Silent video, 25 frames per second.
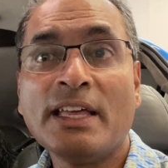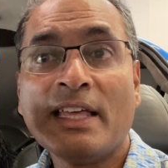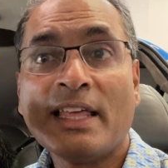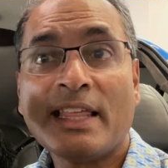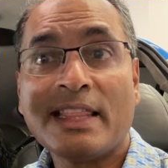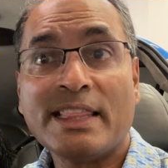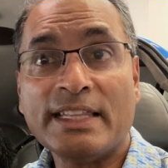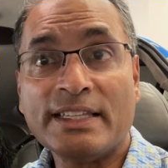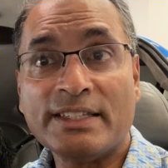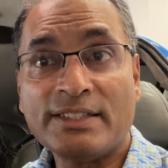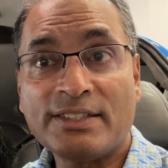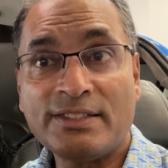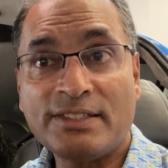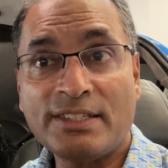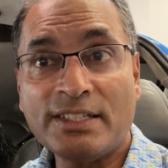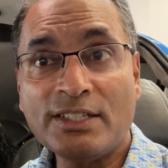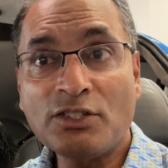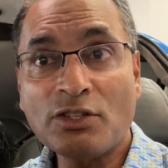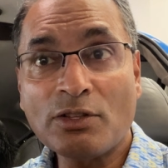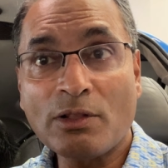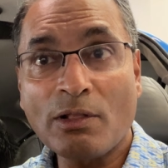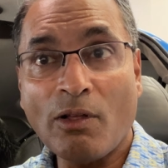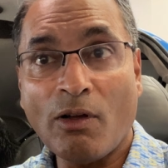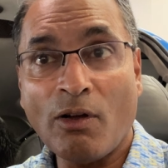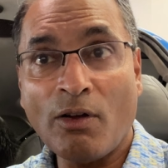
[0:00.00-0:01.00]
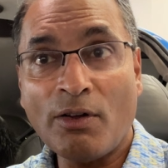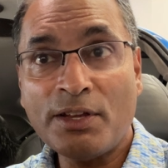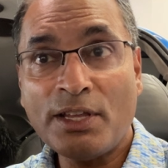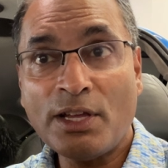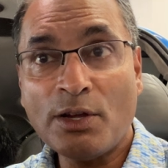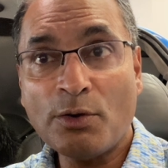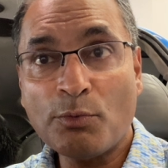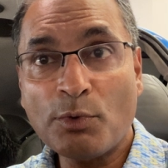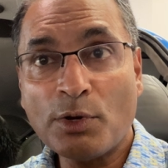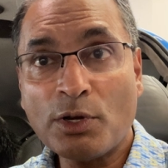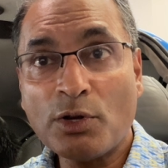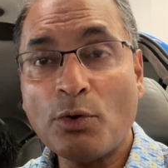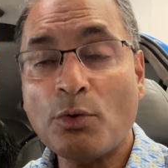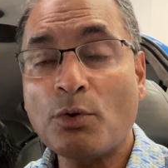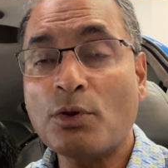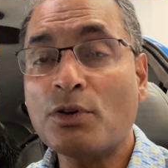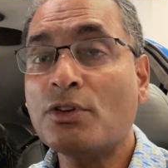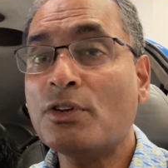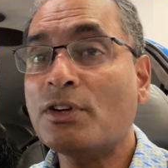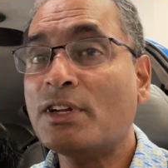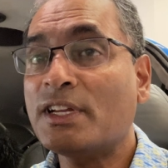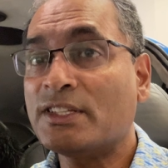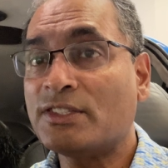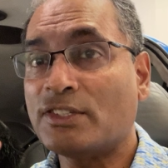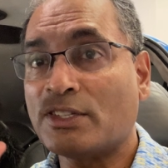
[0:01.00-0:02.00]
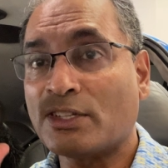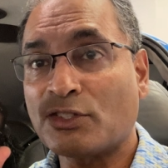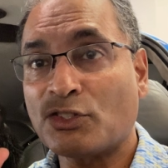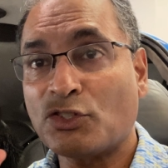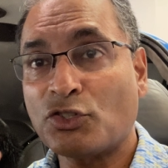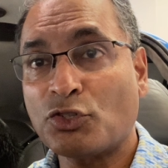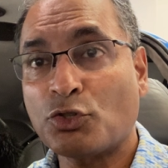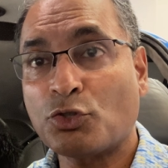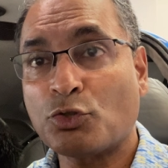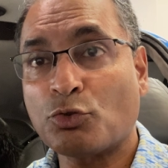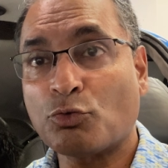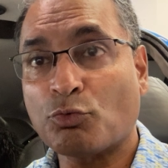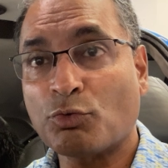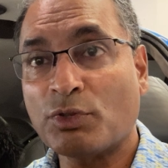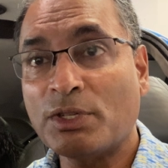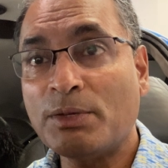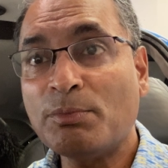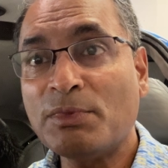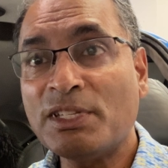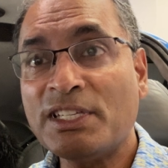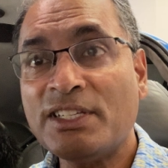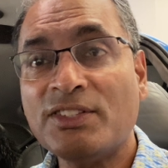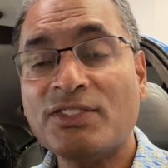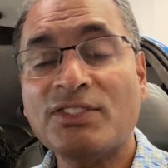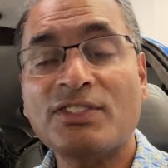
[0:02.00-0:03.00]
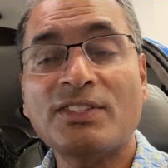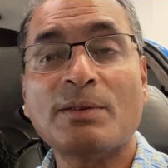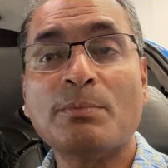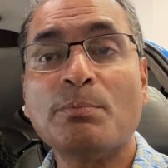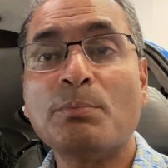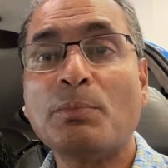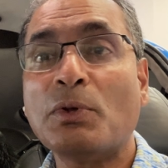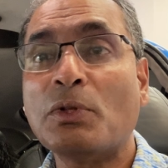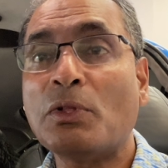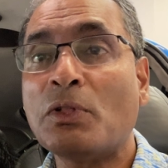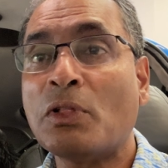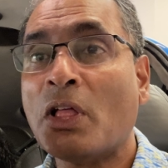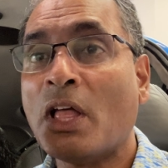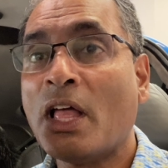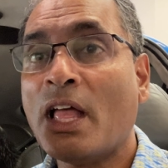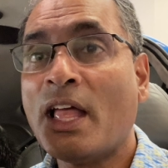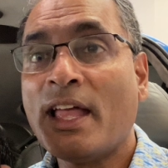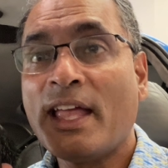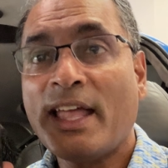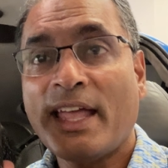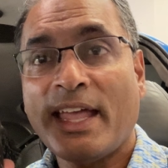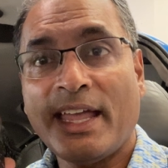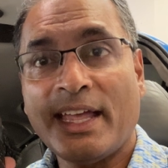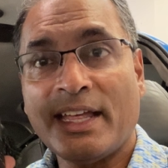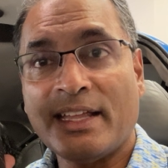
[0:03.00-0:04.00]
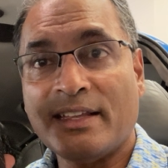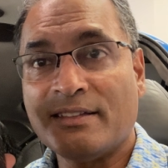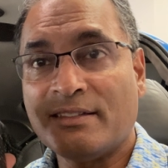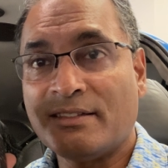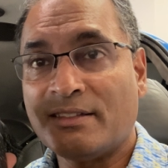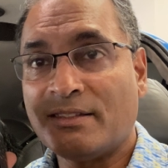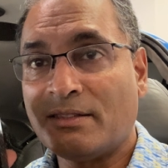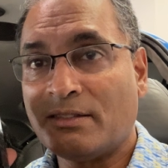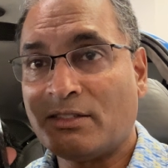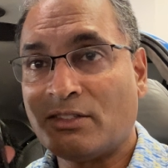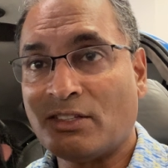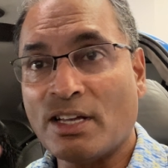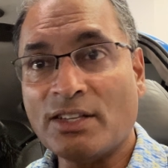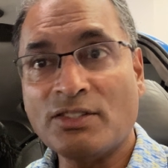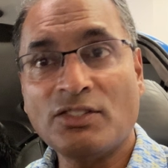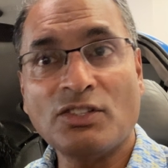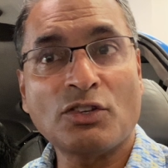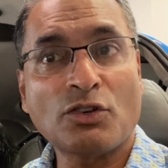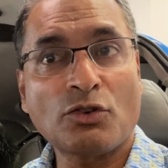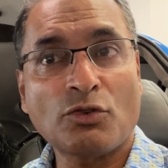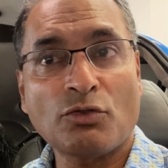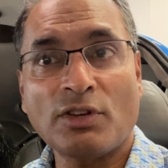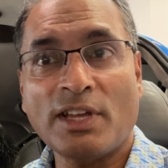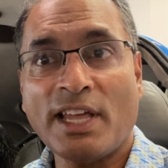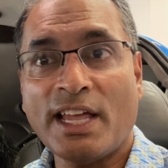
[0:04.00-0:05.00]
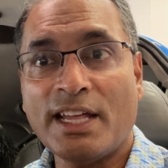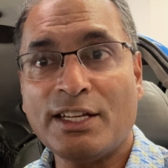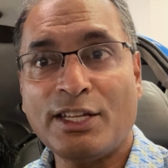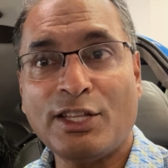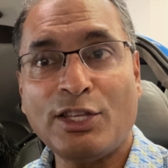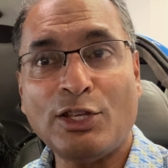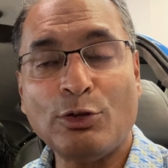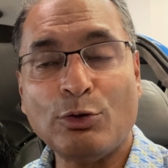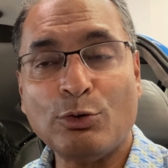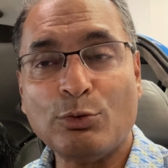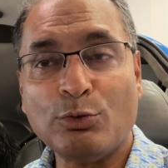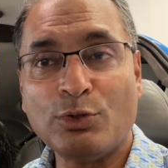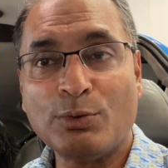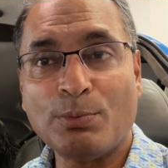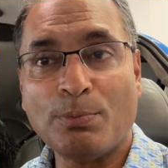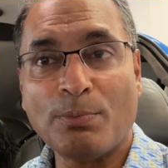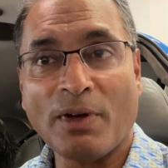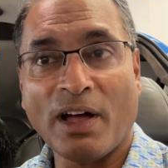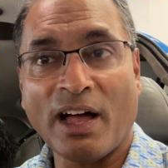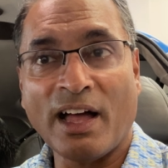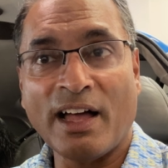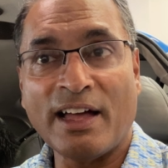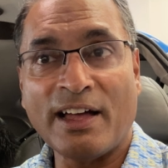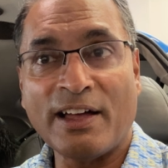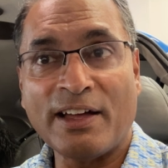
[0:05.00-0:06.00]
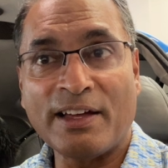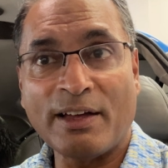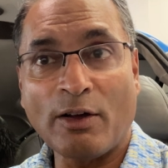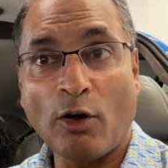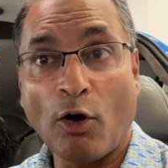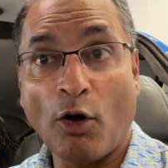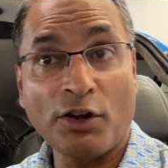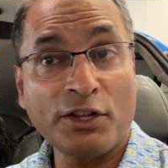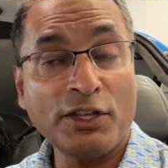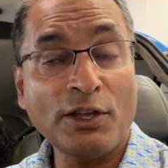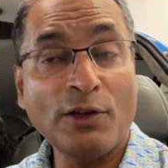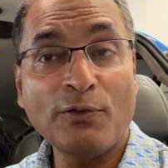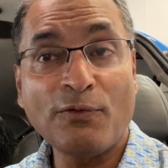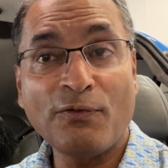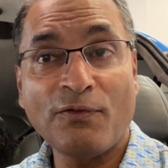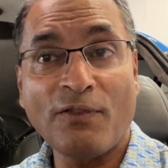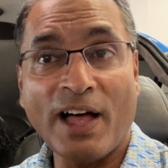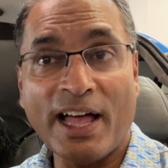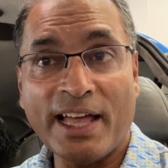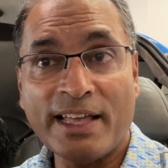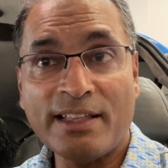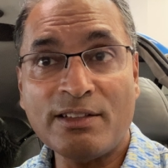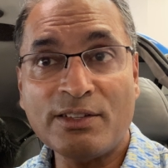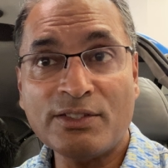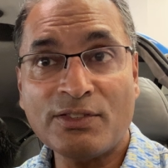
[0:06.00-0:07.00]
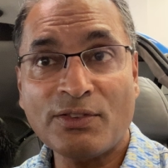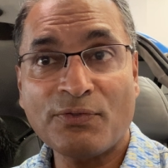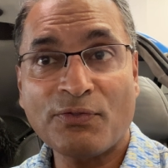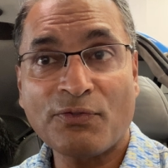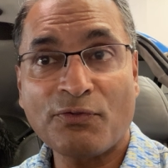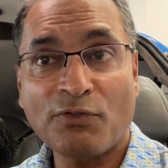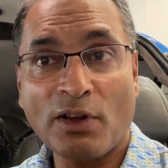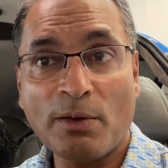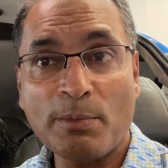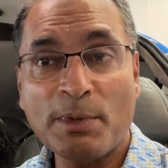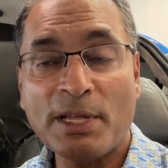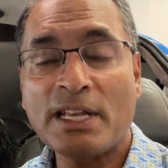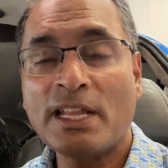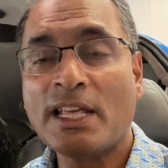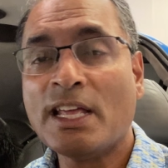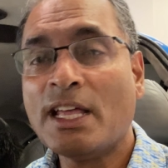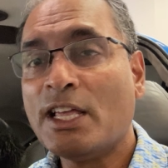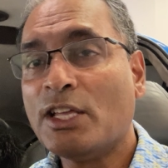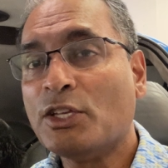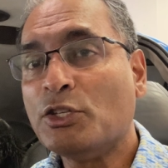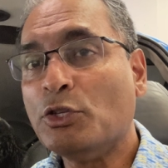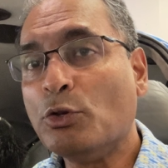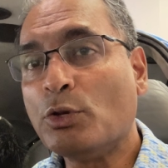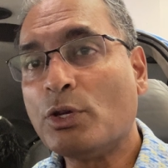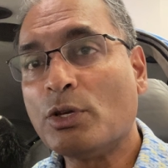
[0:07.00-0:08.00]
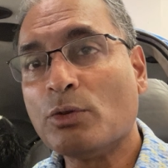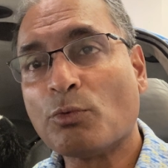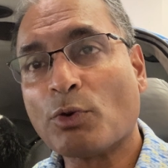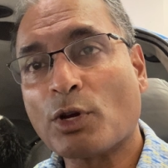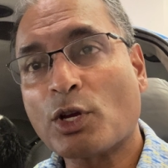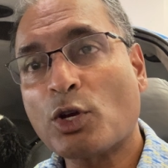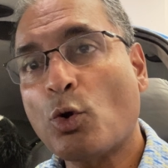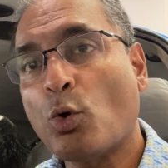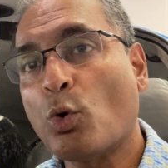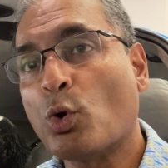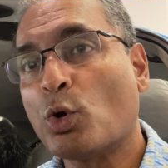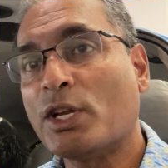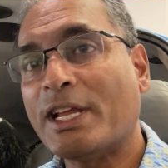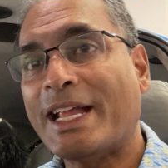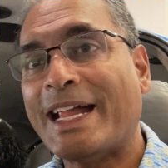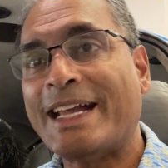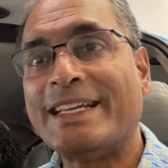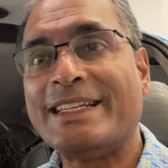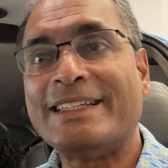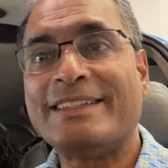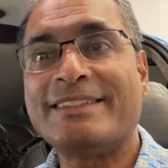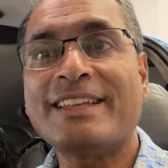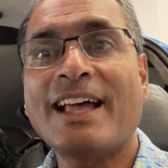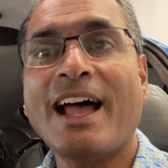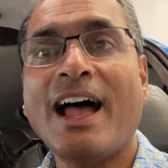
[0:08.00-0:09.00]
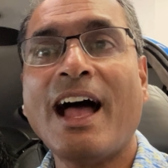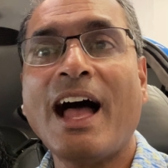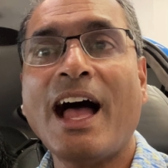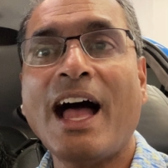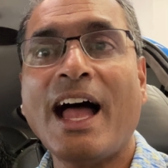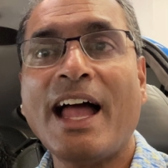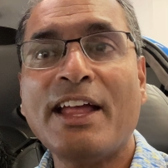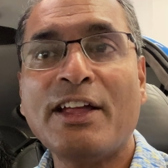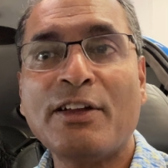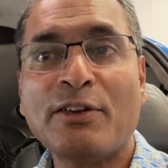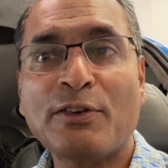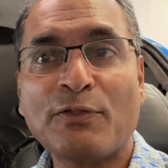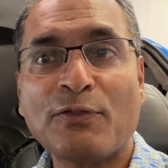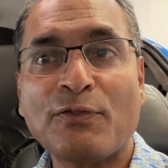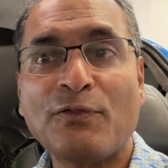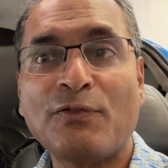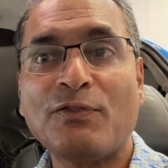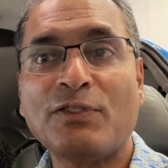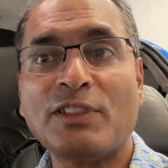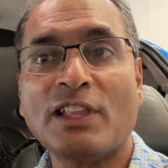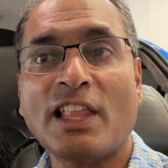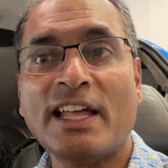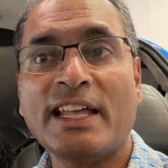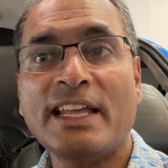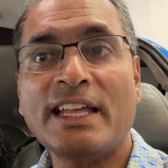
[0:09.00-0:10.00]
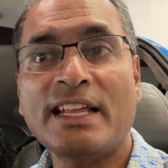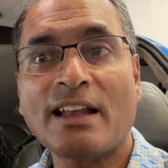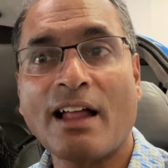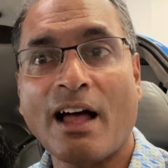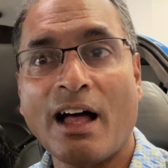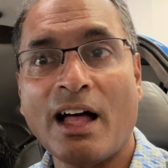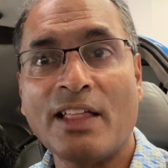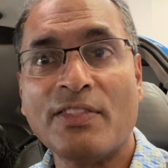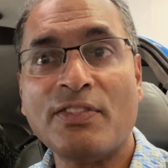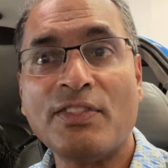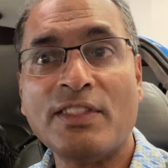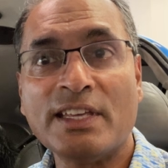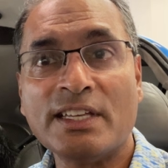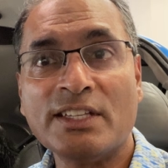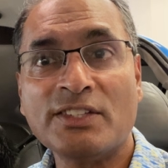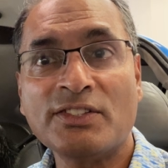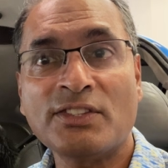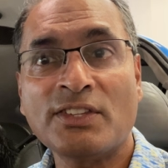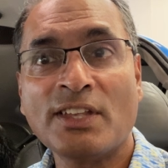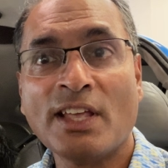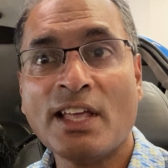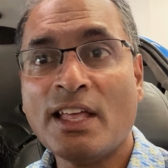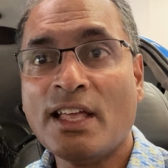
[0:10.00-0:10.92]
This digital audio recorder is extremely simple. It doesn't create huge audio files from it. You can record an entire flight on this